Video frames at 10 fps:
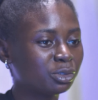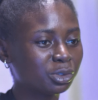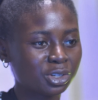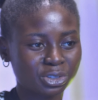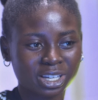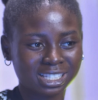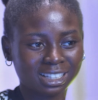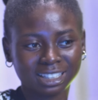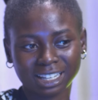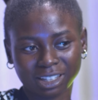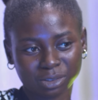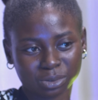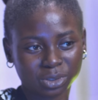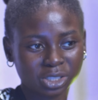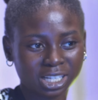who does not exactly like the
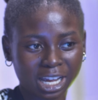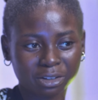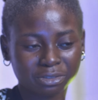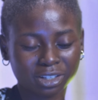royal life,